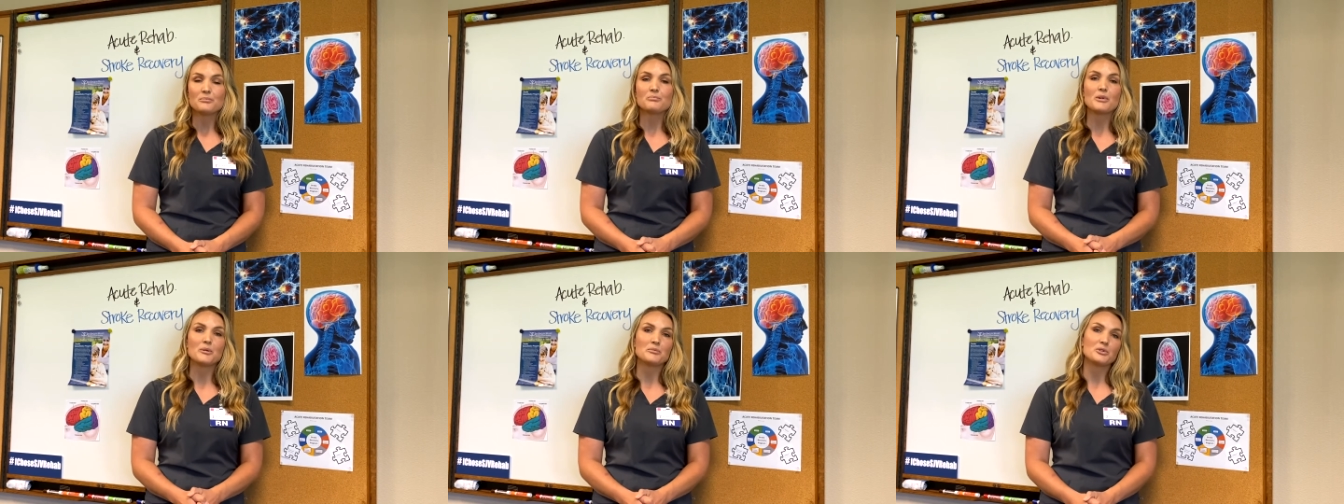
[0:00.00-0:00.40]

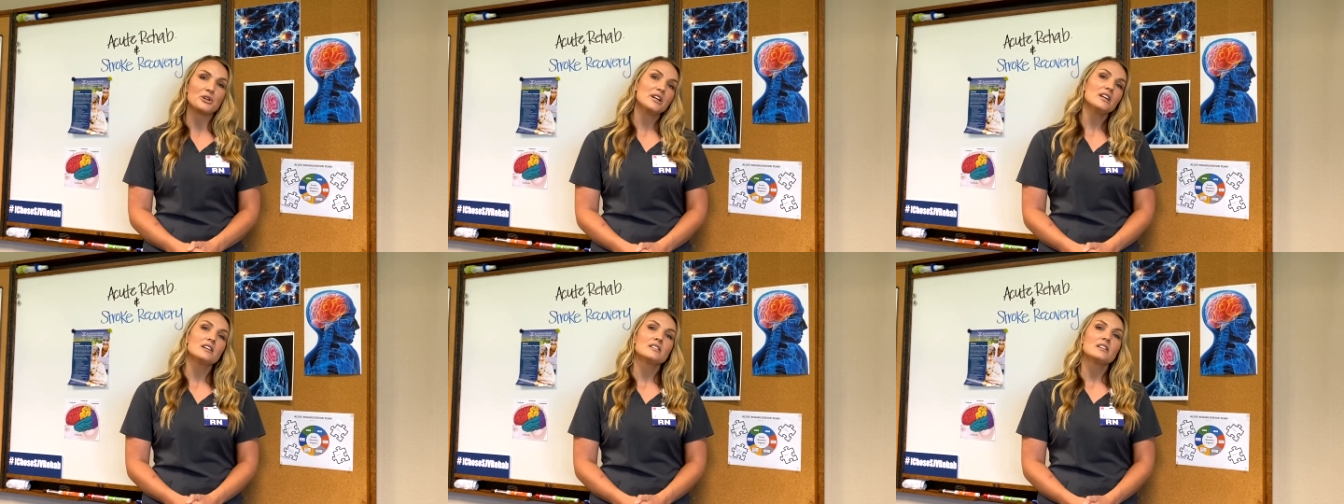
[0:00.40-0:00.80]

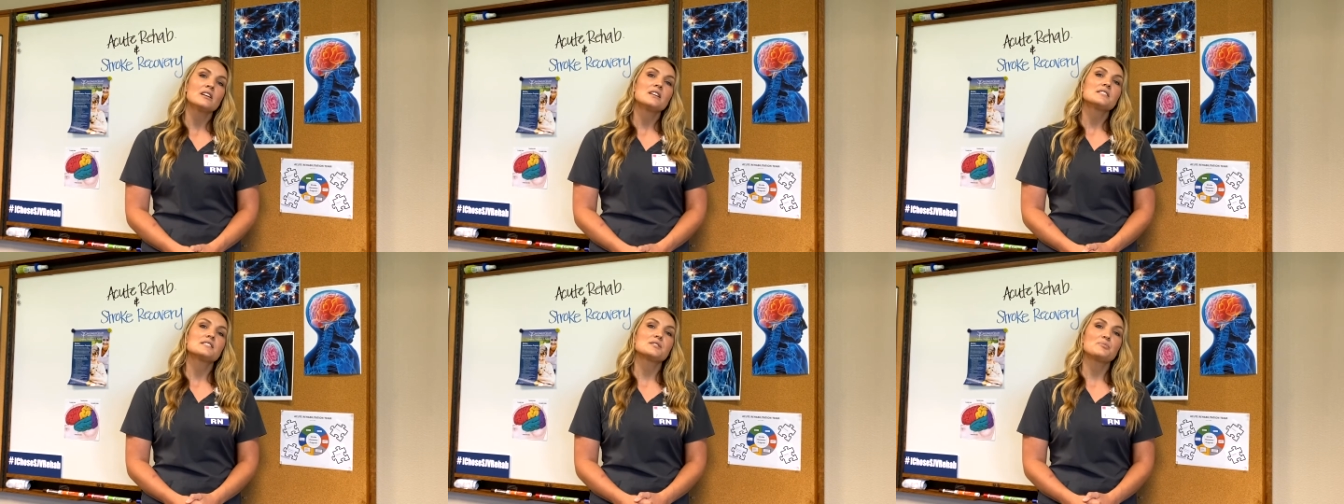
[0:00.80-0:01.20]
memory,
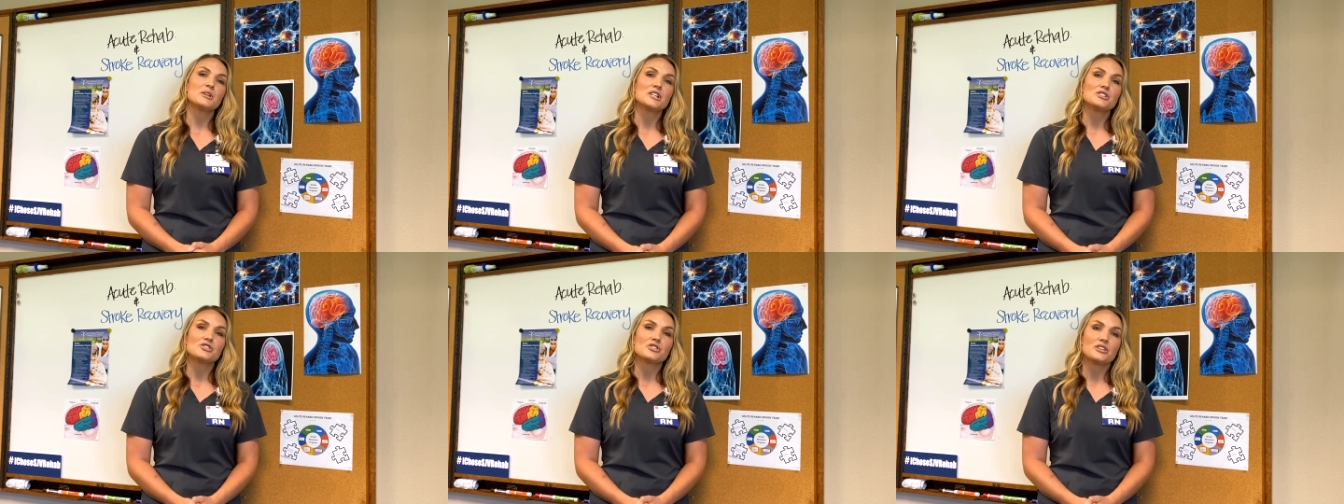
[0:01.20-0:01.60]

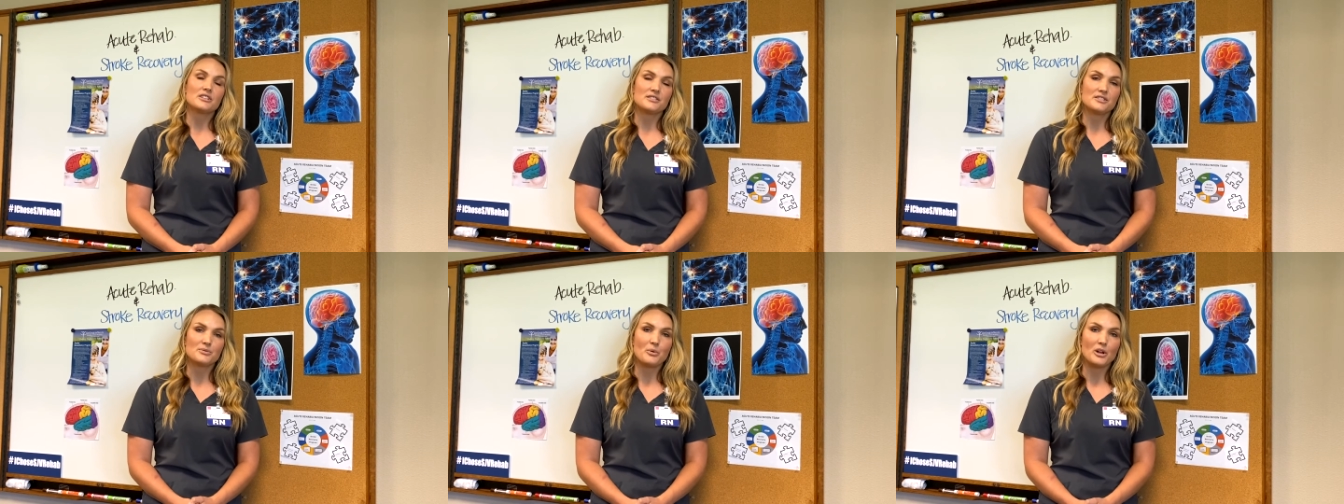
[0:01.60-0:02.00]
speech,
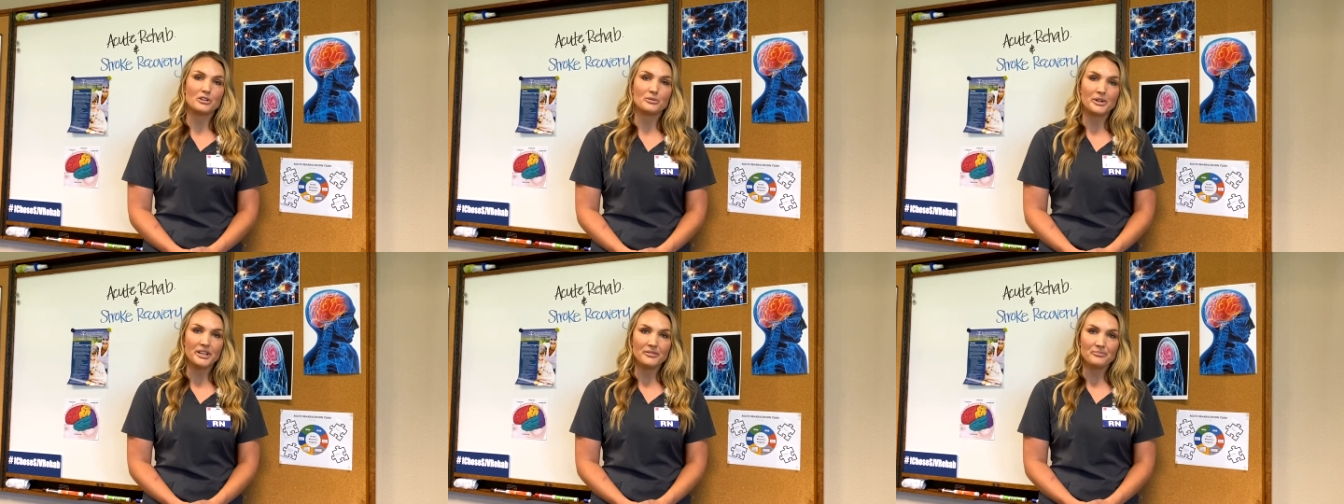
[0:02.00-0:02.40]
and
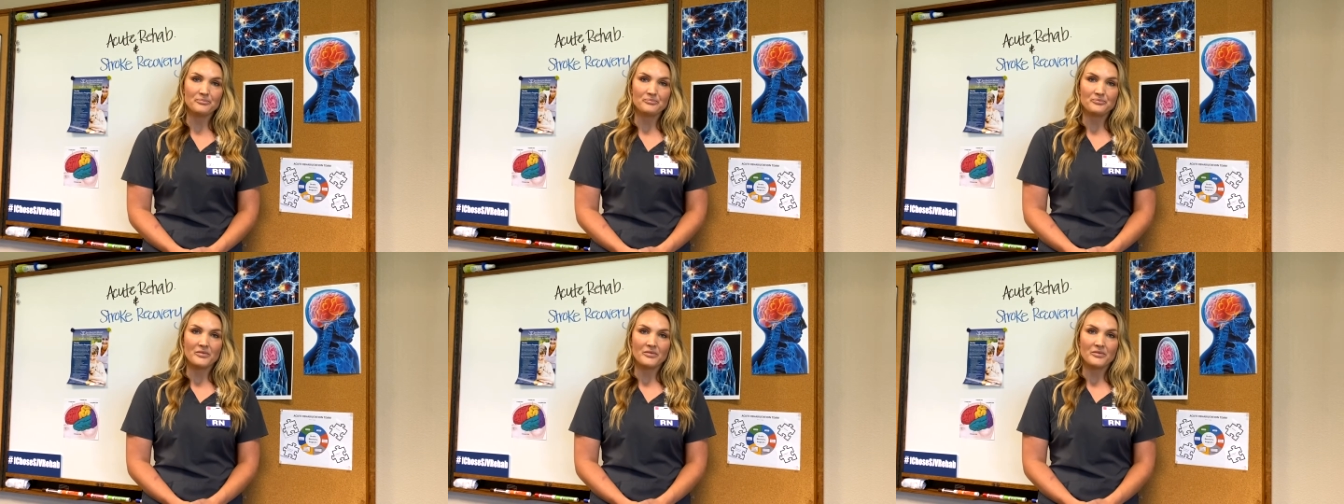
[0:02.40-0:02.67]
swallowing.